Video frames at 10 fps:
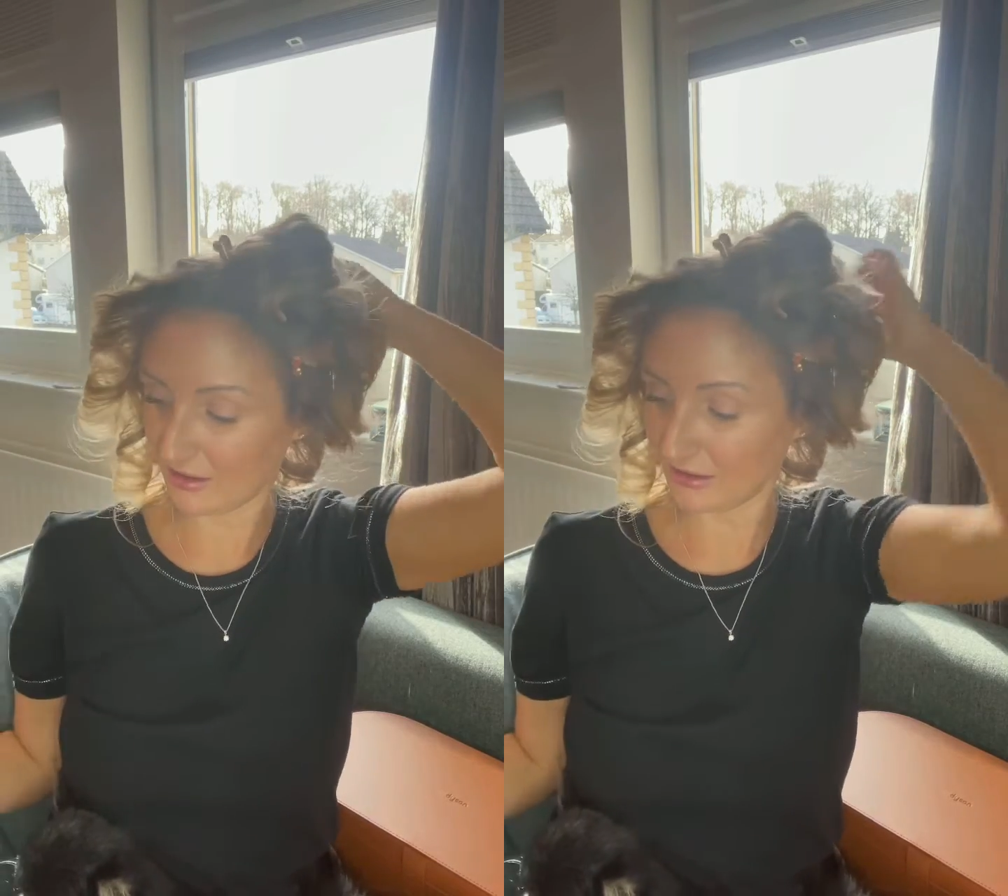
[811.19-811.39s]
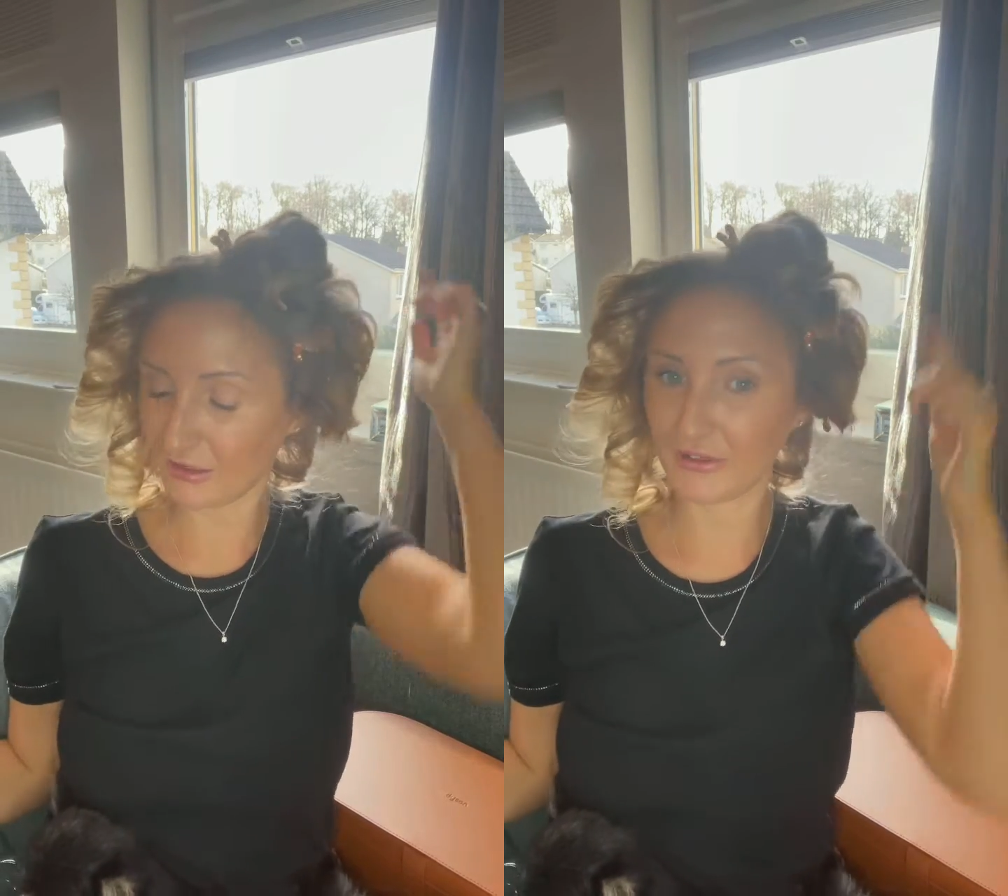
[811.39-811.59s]

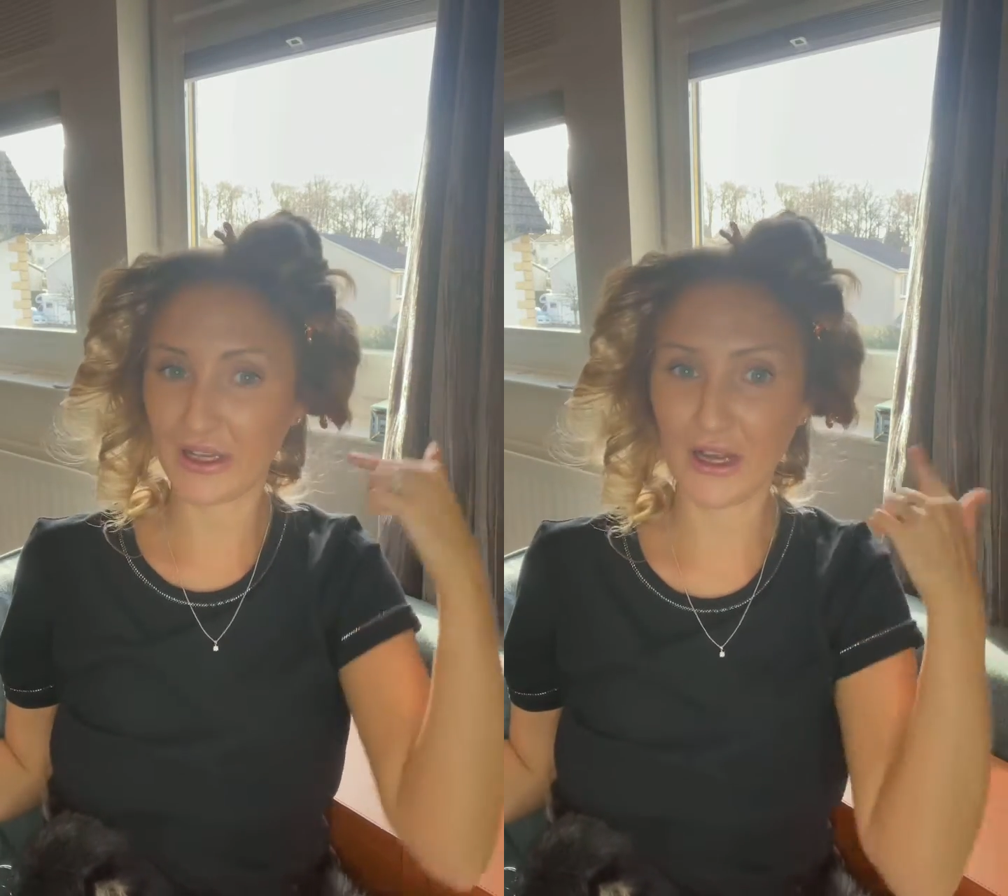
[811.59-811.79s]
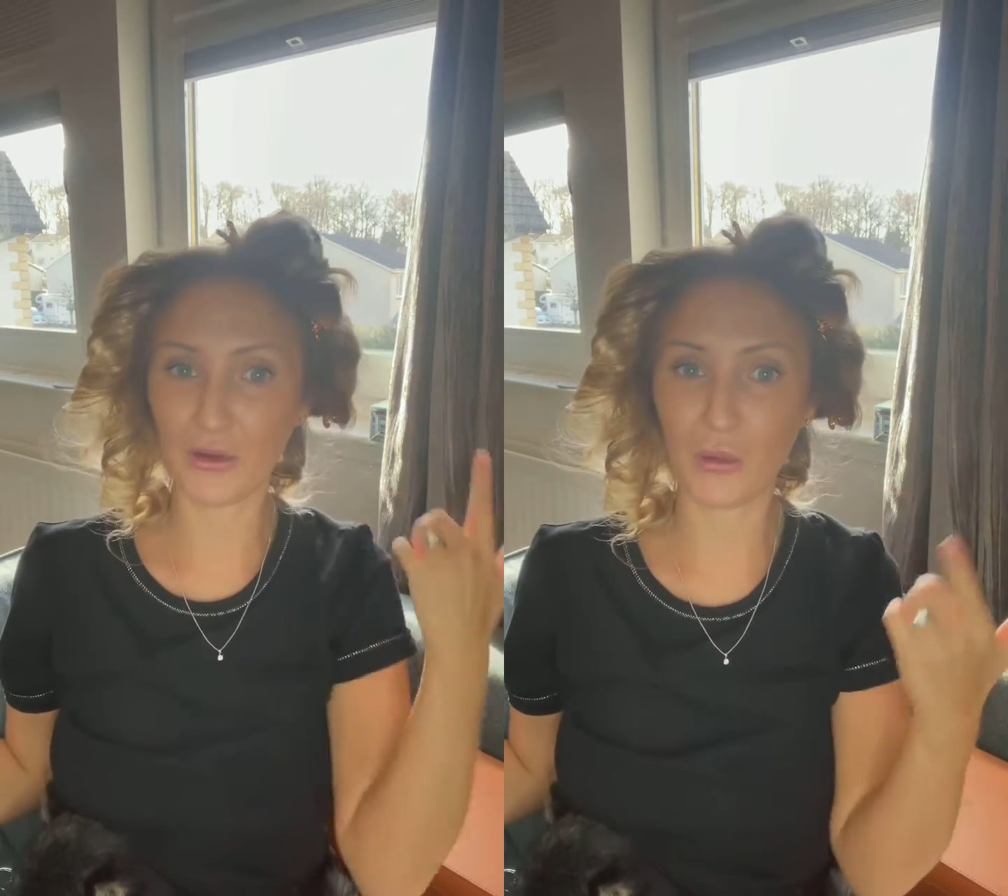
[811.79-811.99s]
lovely
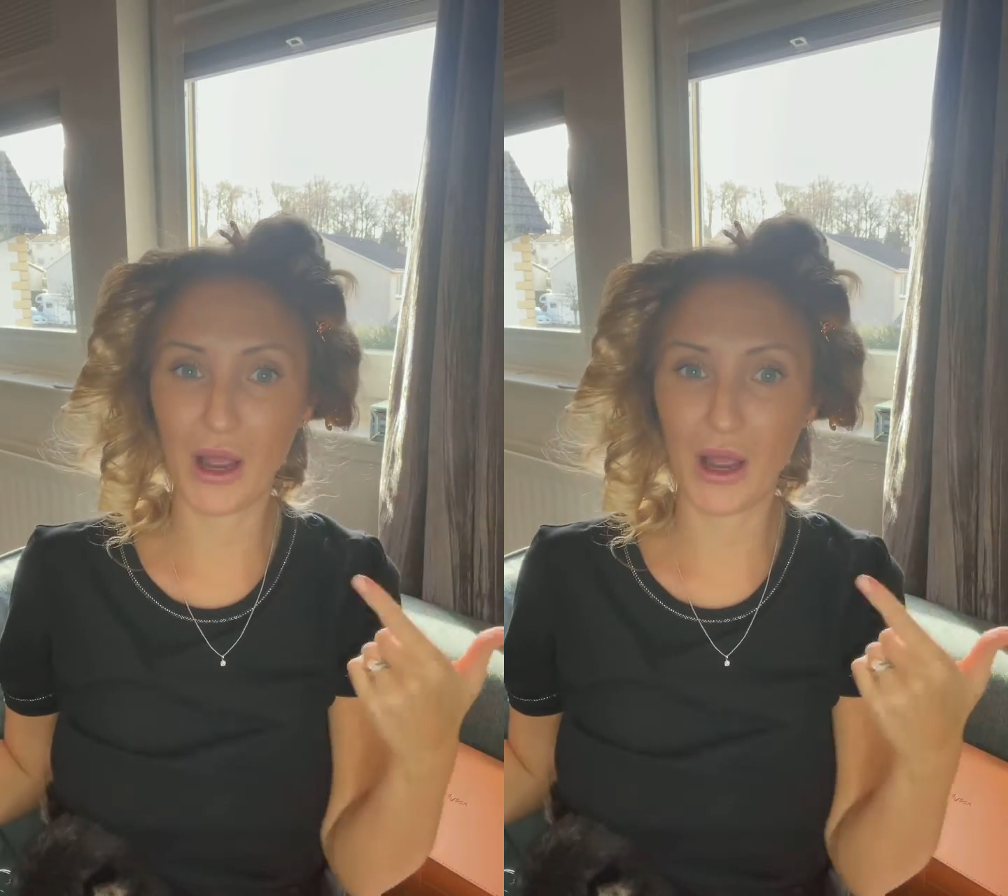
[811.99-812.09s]
kind of